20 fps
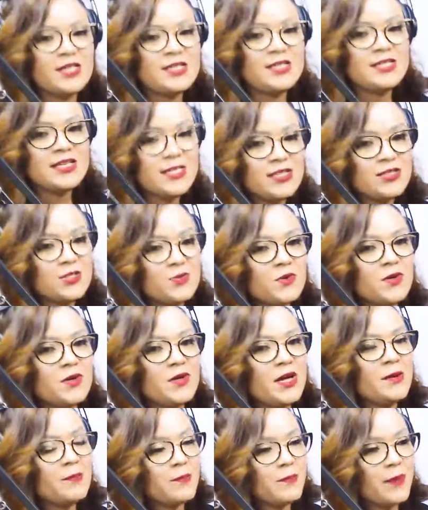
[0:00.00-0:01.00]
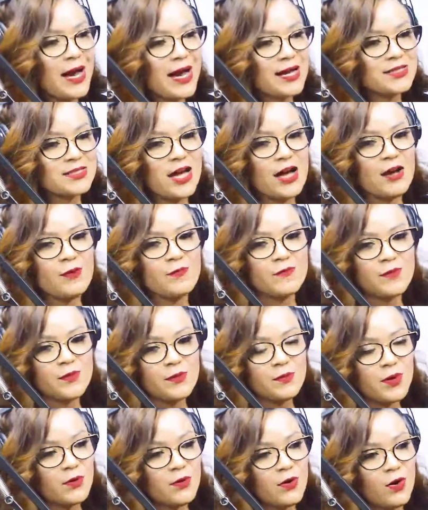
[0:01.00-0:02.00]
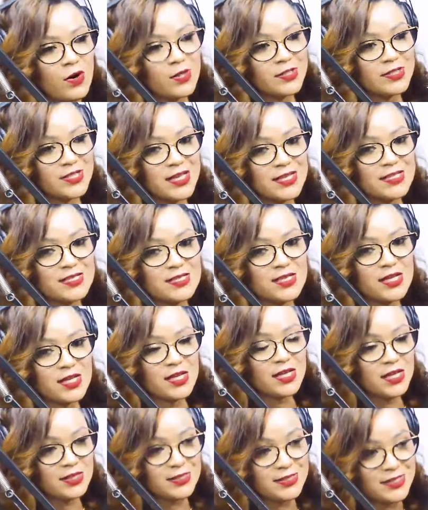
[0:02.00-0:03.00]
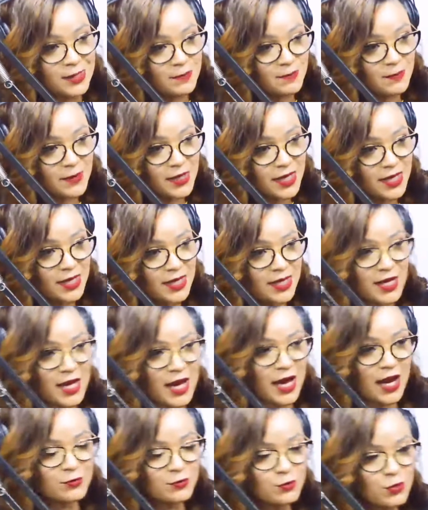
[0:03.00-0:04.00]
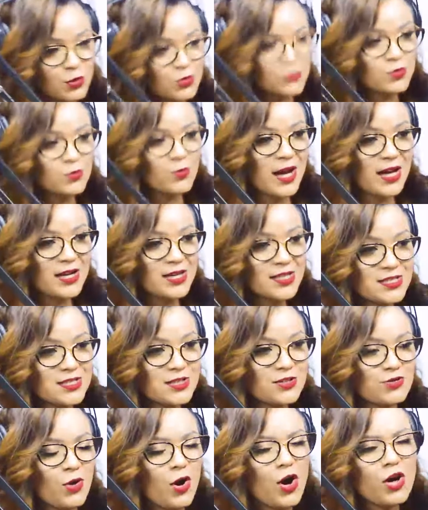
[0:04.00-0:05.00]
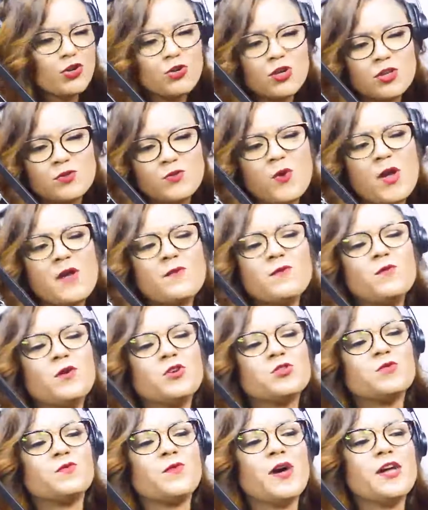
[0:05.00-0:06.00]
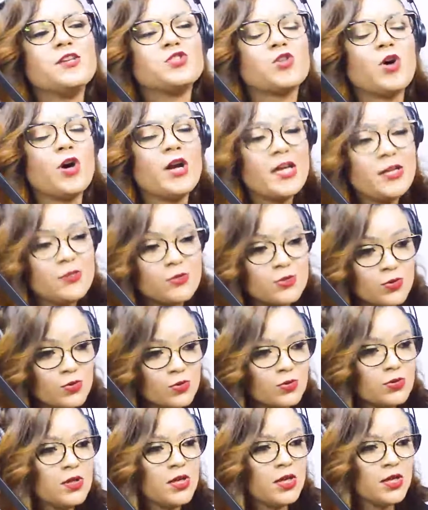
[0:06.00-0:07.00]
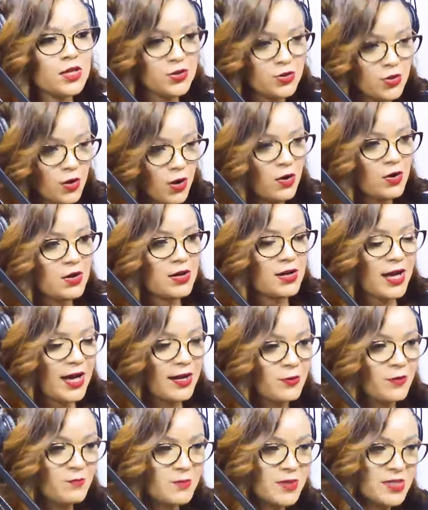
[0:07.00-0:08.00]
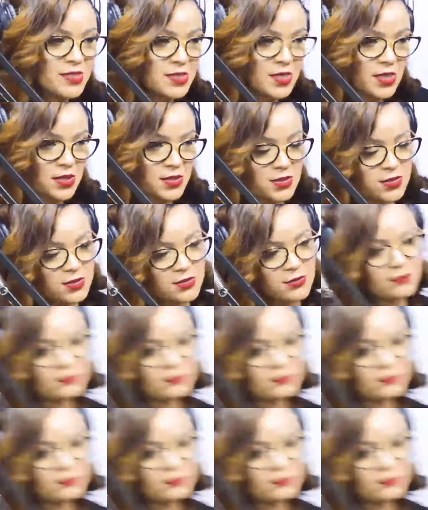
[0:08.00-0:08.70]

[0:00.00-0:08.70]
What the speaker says: This will impact our female audience deeply, and those who are listening to, or those who even want to venture into your line of business.